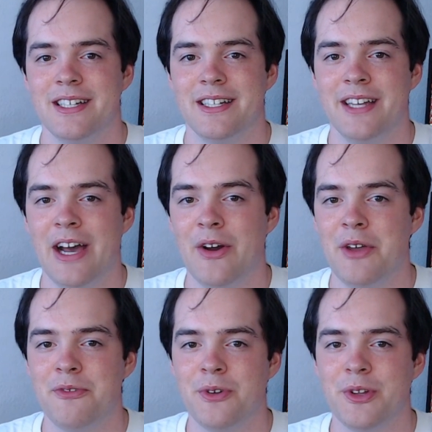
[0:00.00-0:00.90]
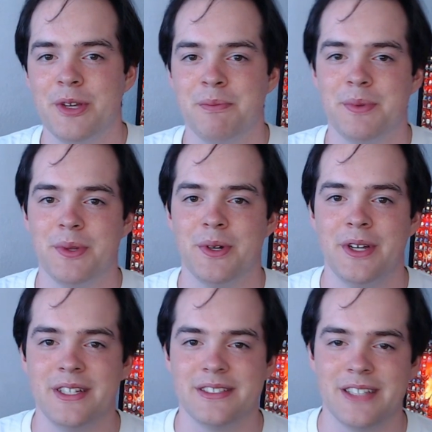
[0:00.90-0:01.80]
Now, a fully
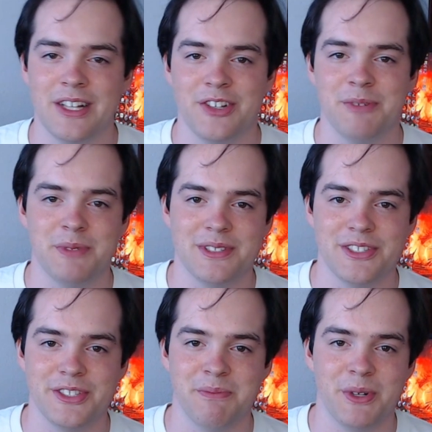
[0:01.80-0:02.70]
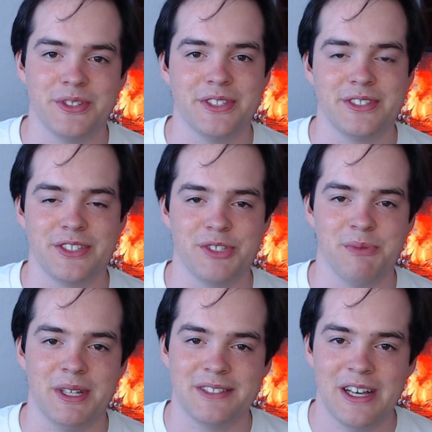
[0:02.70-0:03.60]
employed salaried position person such as
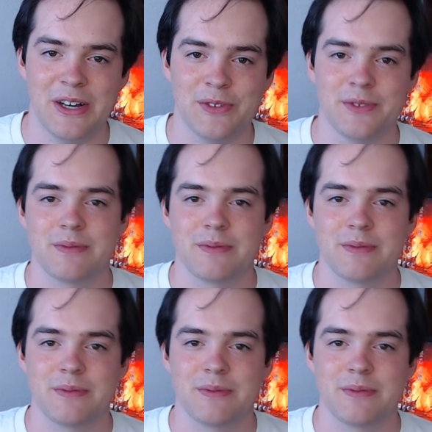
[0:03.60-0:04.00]
myself